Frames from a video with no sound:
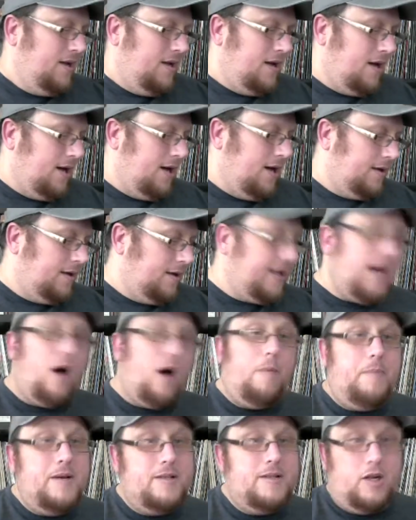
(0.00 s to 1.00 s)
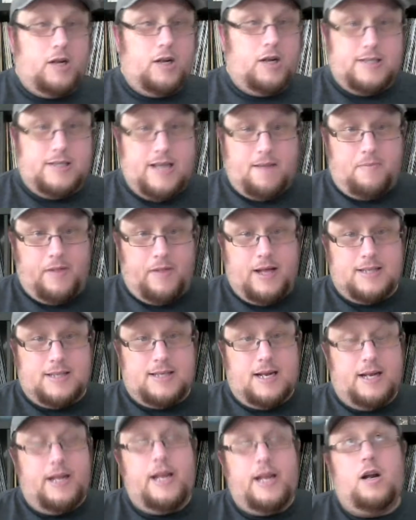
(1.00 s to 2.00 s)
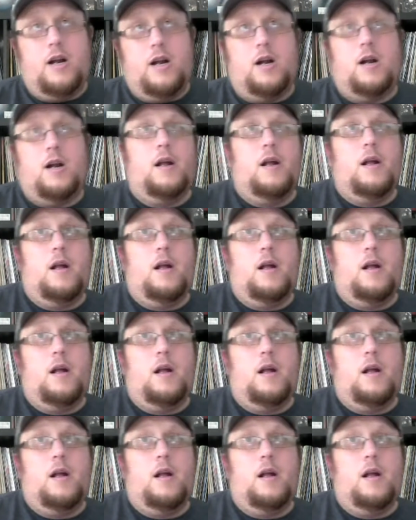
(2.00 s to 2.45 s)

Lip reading: Kelpie is a good example. That's on here.